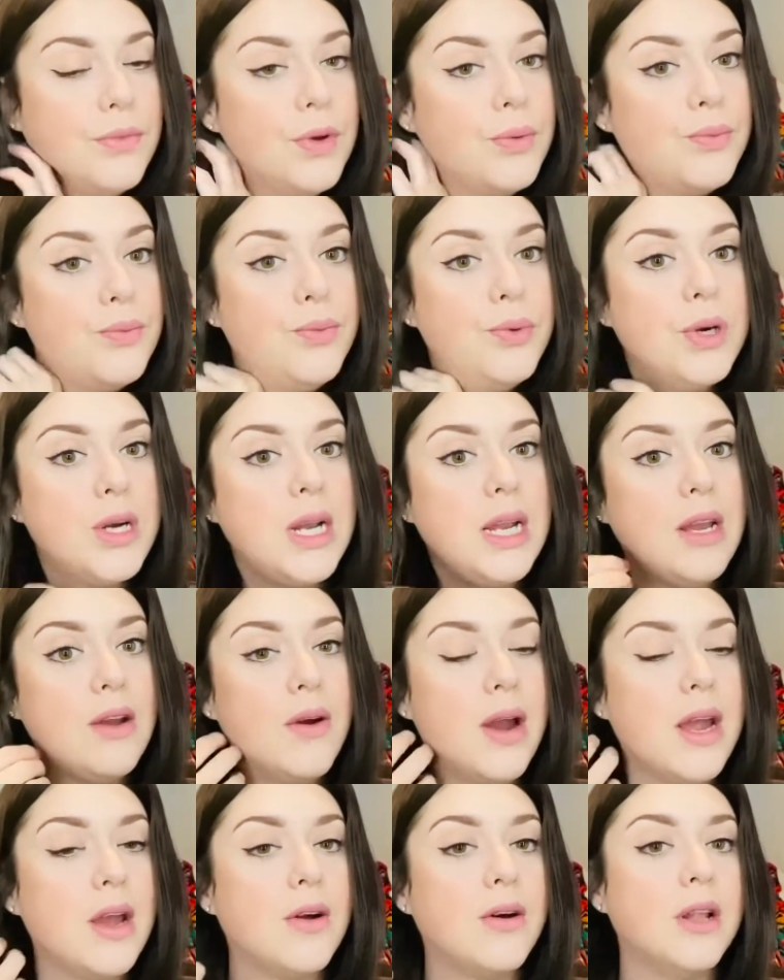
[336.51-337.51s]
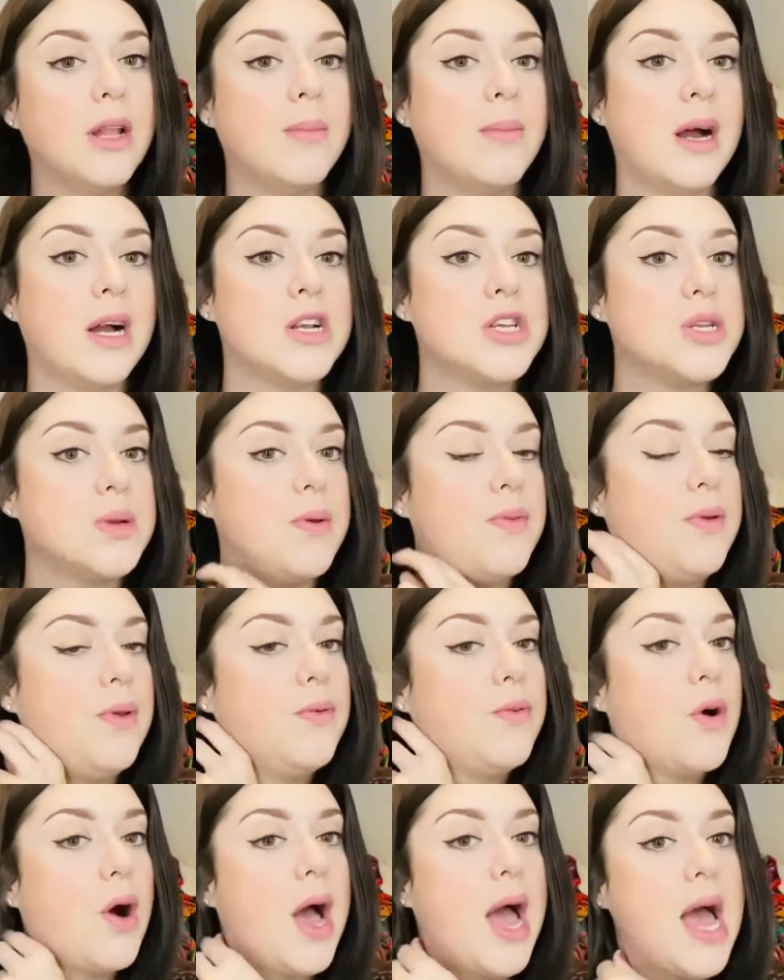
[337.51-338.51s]
really great colour match. So if
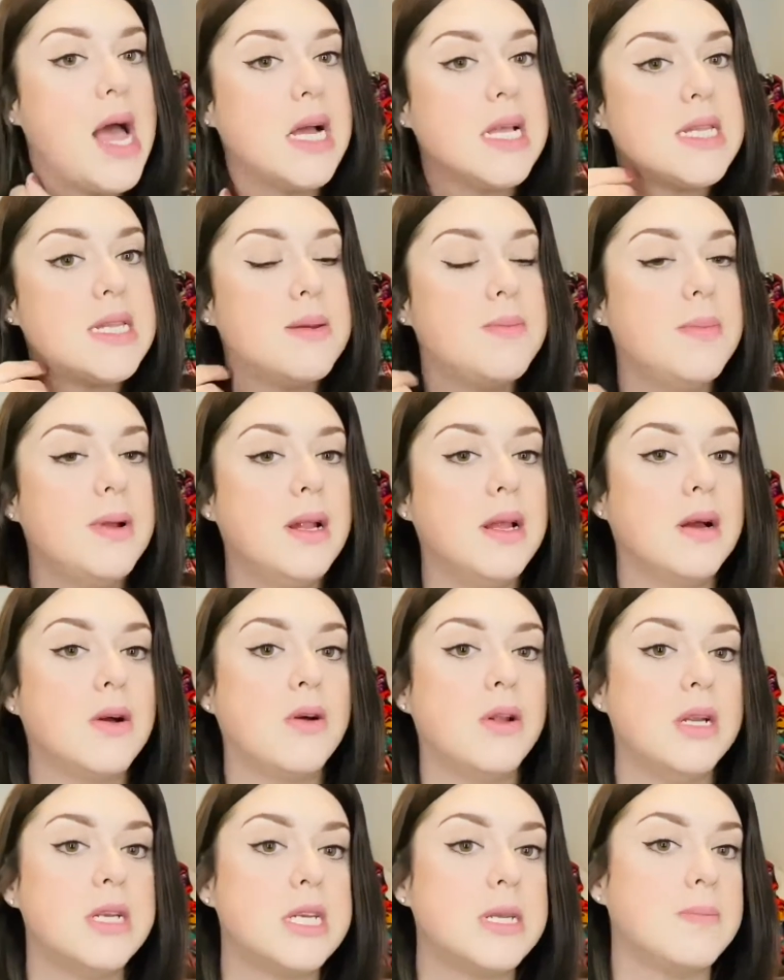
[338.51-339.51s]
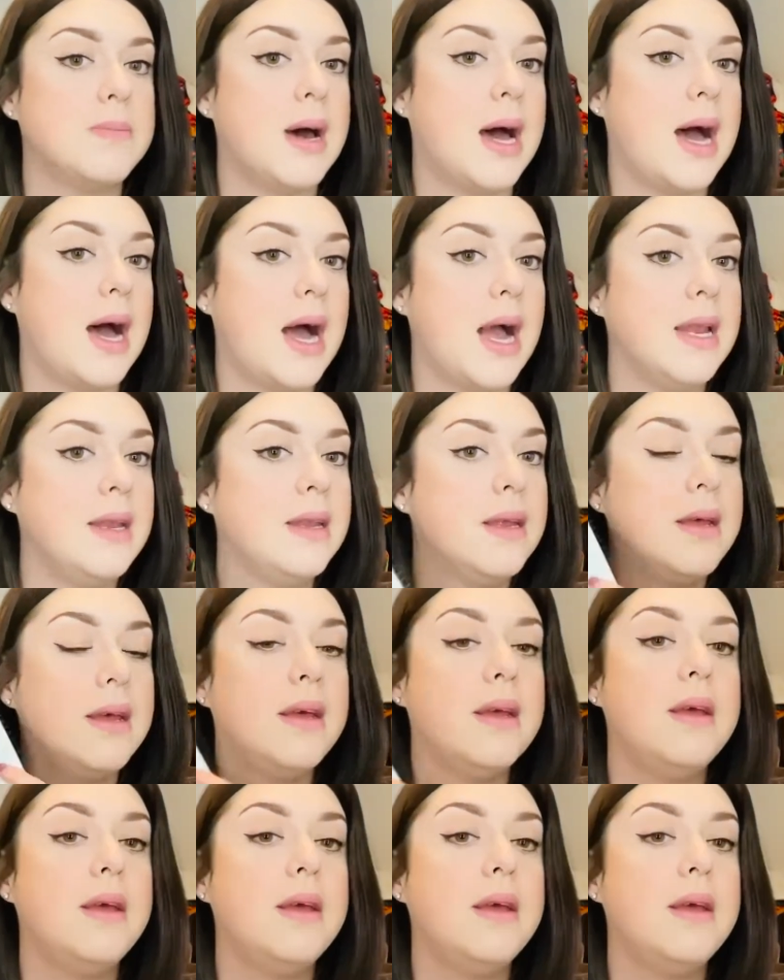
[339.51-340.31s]
you've got hair similar colour to mine,